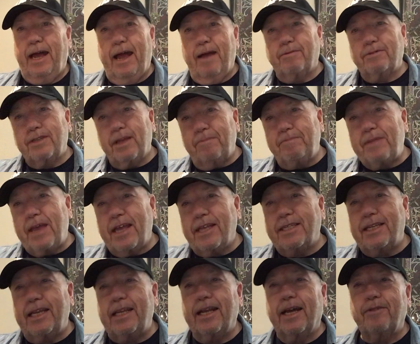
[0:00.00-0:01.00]
I was up to
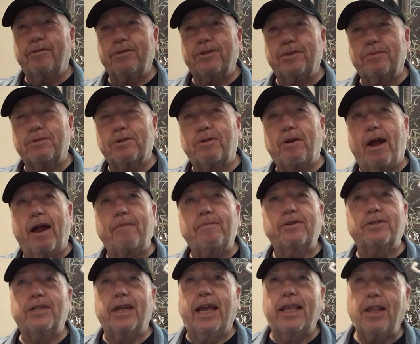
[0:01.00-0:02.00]
1,800
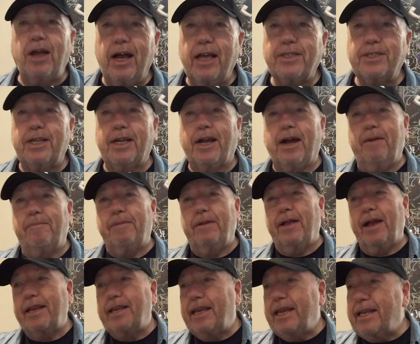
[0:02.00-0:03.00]
subscribers and I lost a couple.
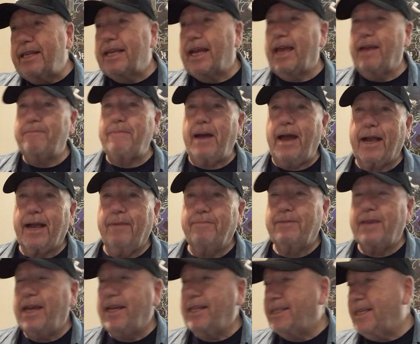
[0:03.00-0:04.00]
I need to get back up
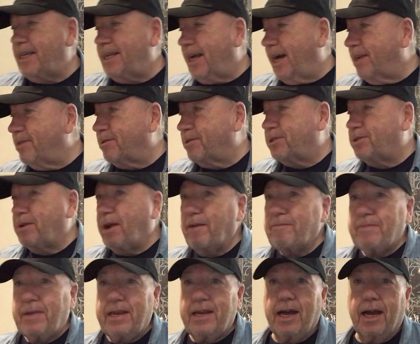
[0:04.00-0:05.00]
to 1,800. It's
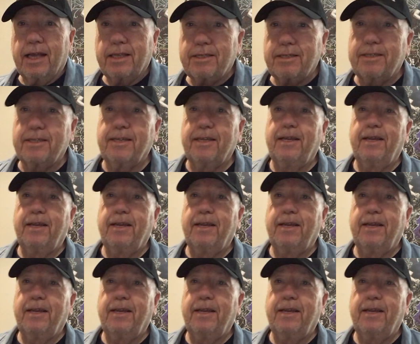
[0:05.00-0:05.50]
driving me nuts.